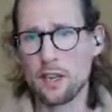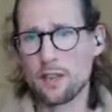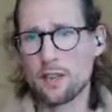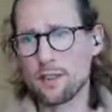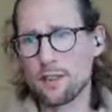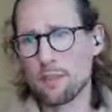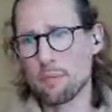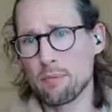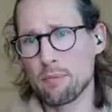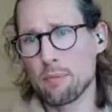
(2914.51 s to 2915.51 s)
And
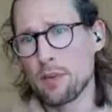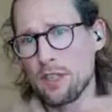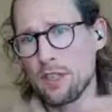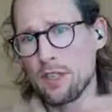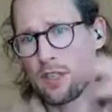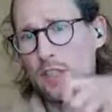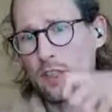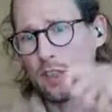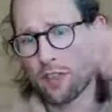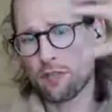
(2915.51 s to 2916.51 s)
the more
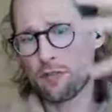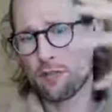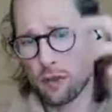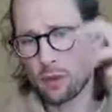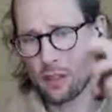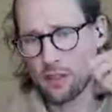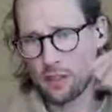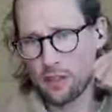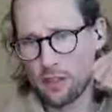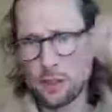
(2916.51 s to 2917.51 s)
detailed and
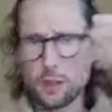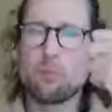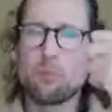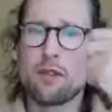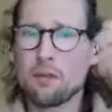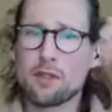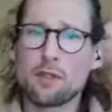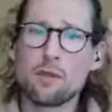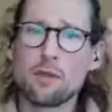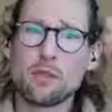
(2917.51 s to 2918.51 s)
forced your
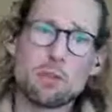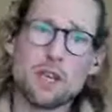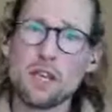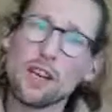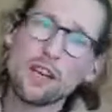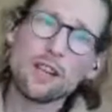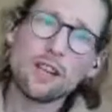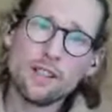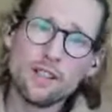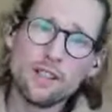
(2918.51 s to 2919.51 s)
prompt is going to be,